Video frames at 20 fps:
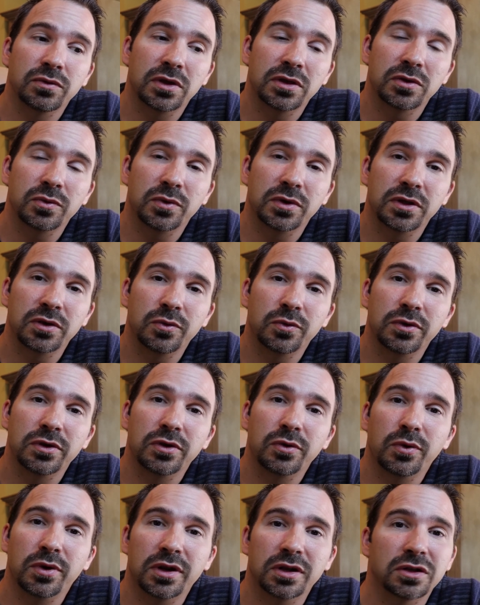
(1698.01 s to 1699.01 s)
and what you,
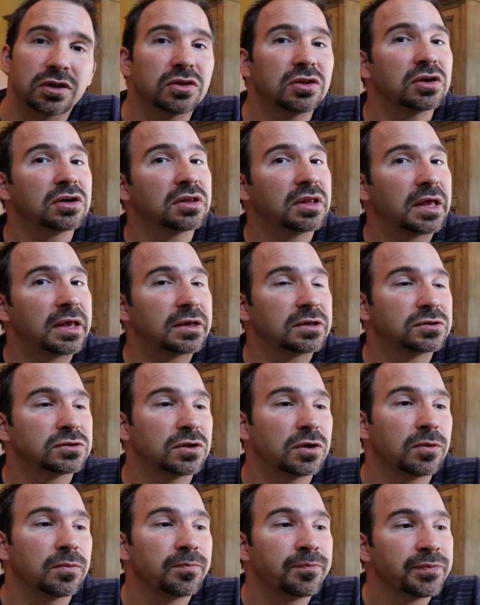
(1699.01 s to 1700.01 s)
you want it to look like.
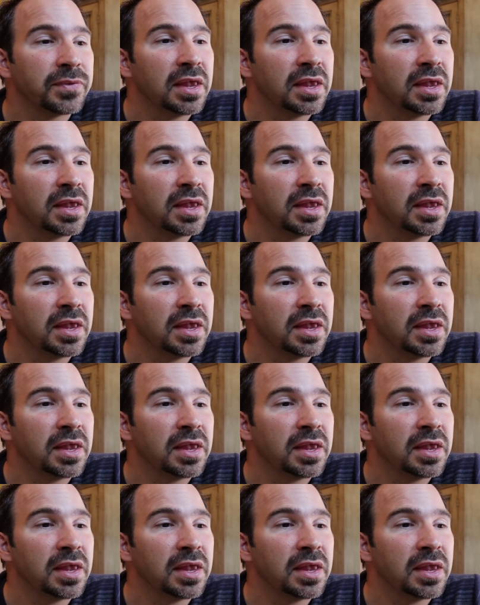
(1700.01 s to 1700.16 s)
So